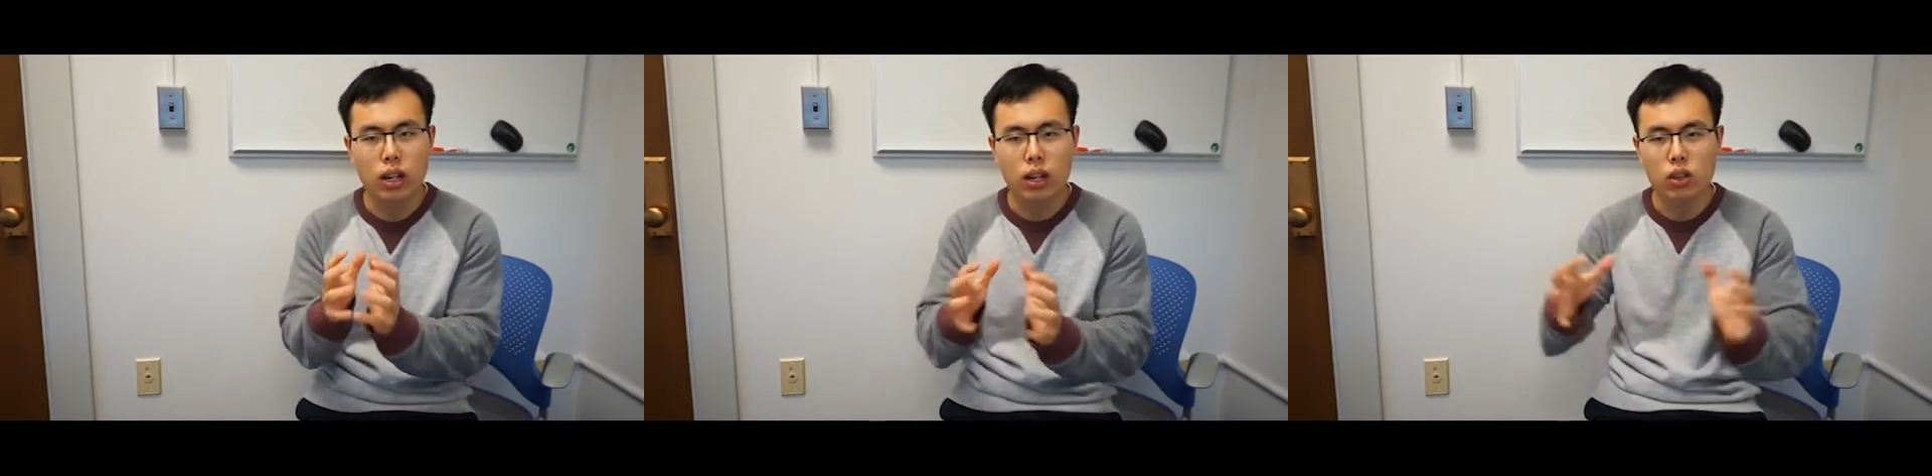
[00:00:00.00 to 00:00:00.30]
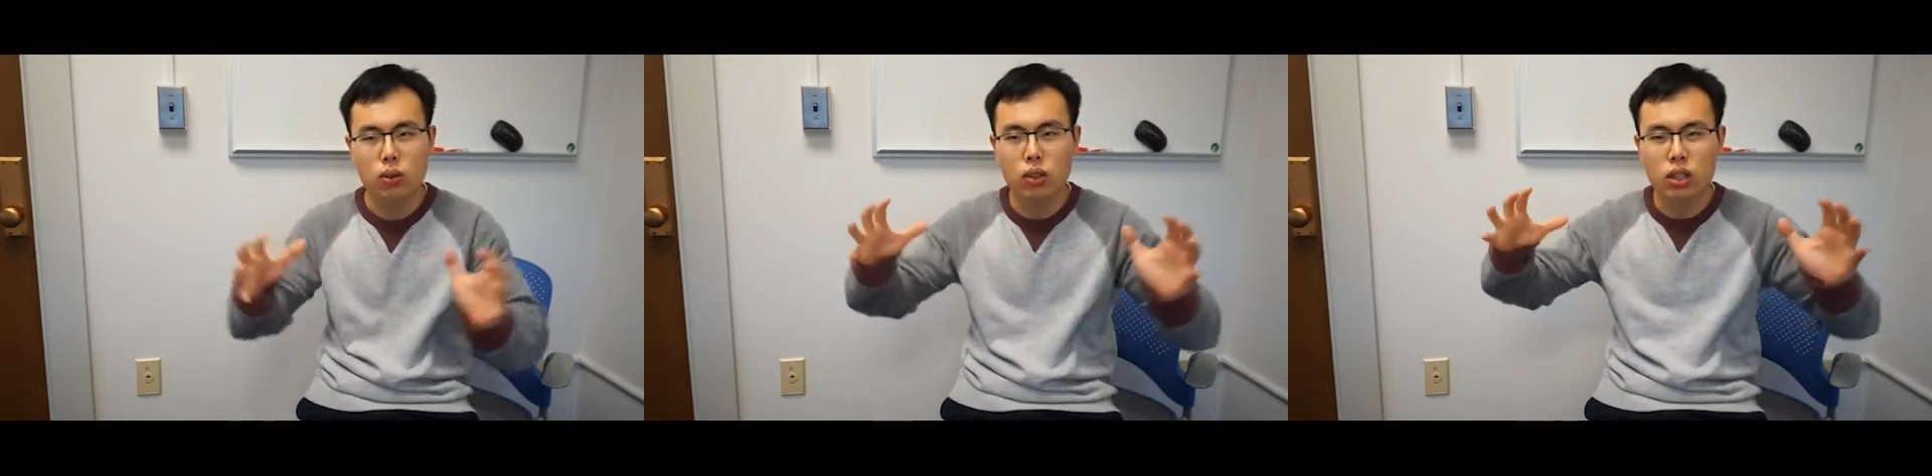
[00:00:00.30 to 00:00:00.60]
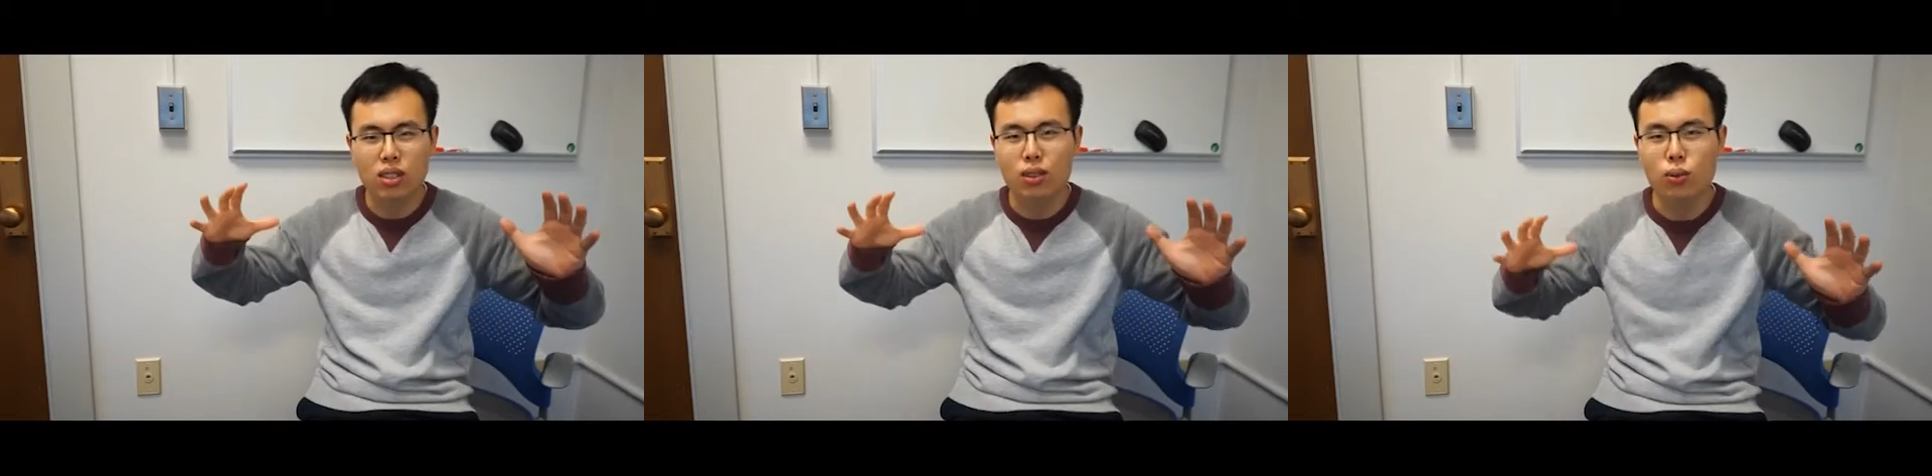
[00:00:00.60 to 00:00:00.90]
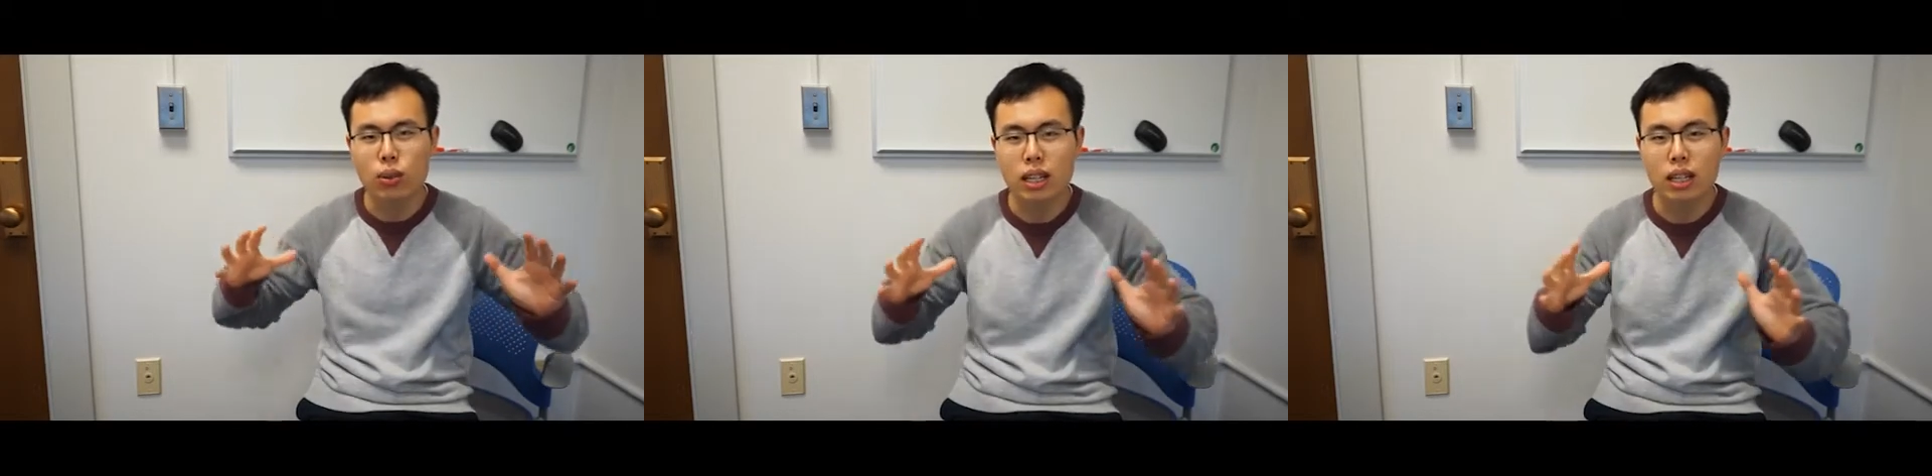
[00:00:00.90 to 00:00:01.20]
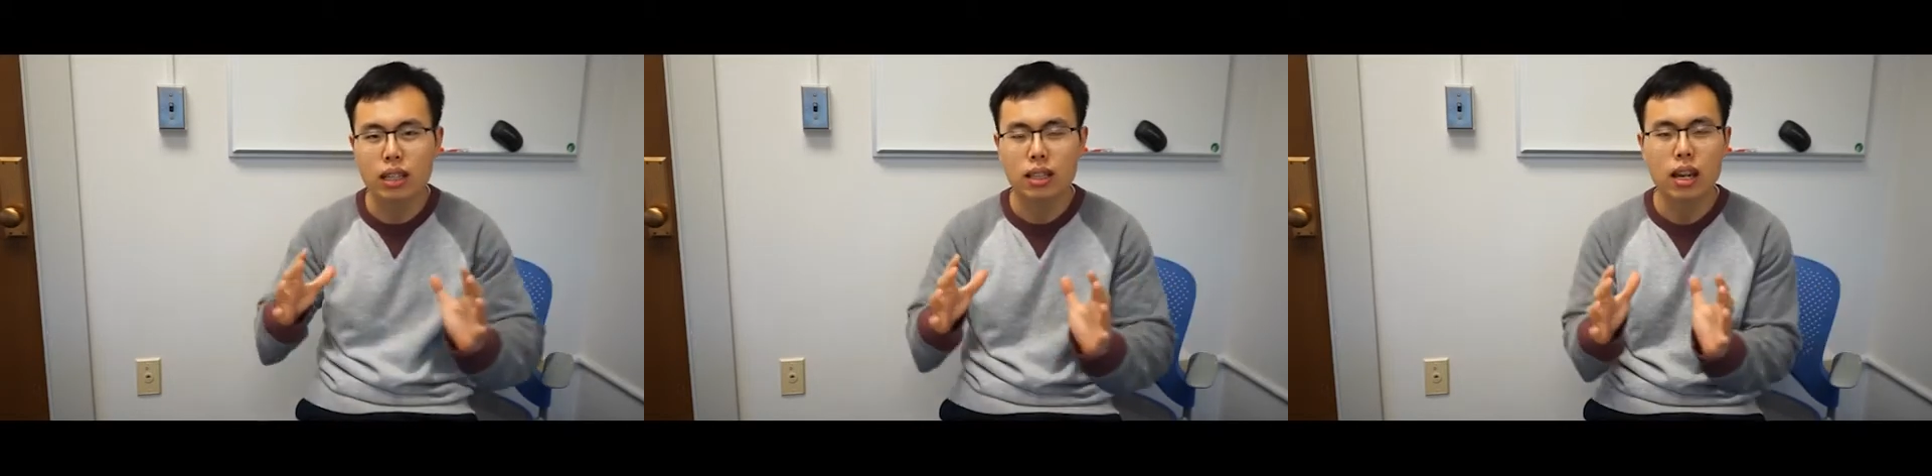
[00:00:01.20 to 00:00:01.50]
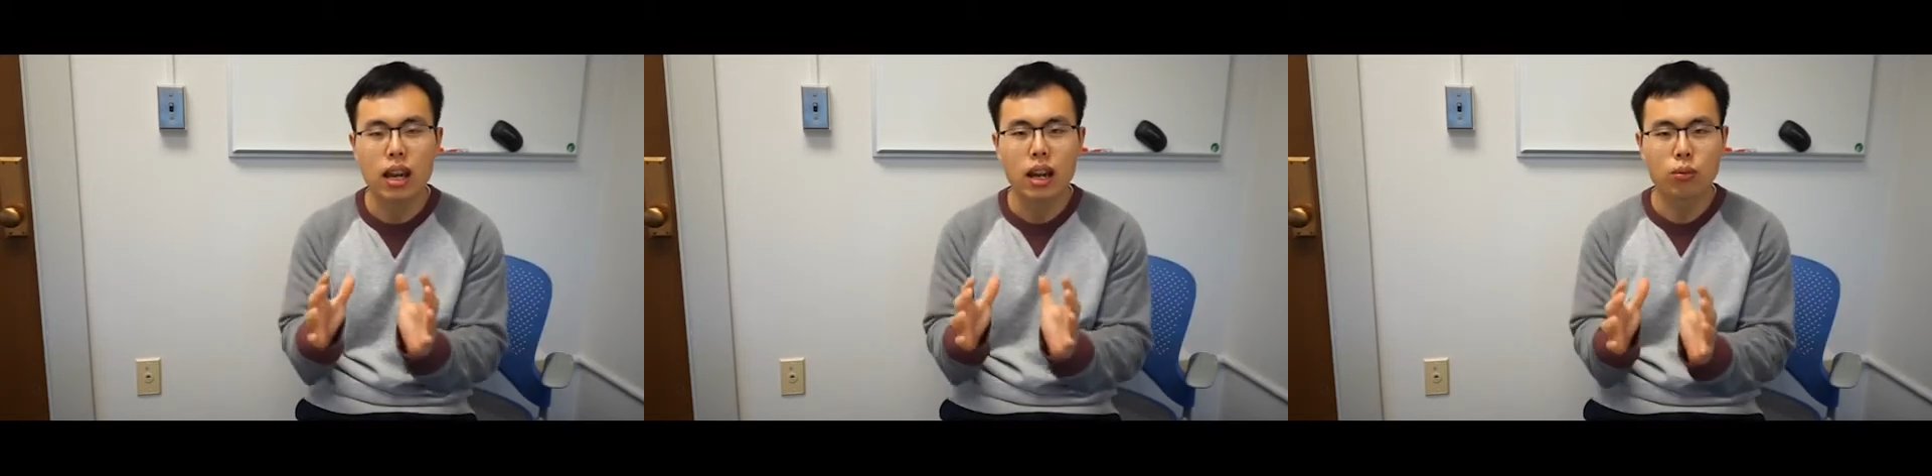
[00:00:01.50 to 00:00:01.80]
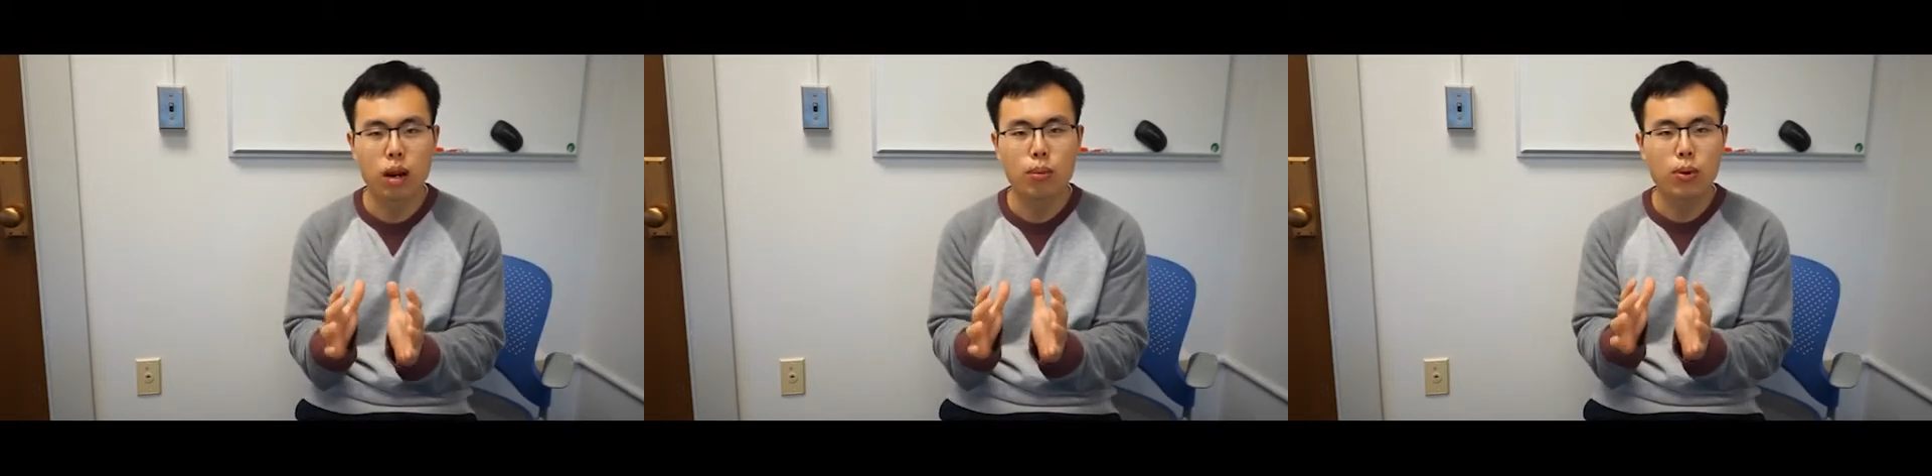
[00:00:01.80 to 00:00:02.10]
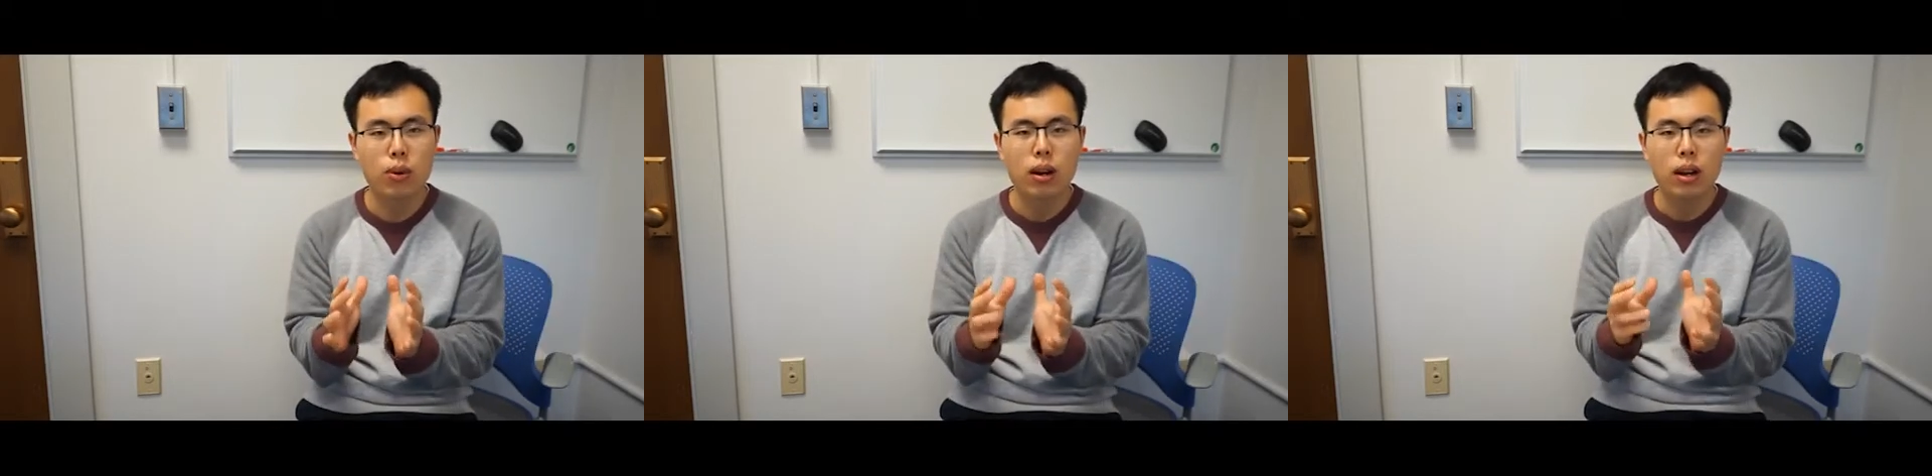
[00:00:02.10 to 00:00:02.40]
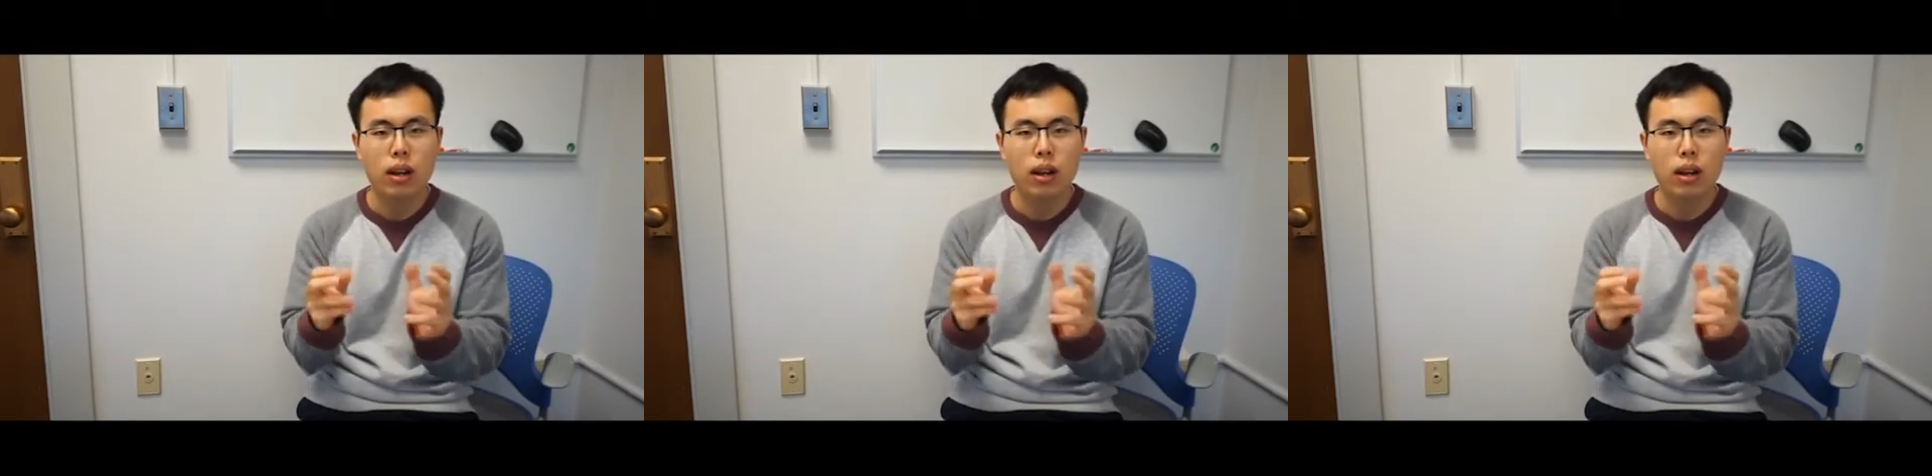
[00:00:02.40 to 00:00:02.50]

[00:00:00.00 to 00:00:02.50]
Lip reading: Like you squeeze a rubber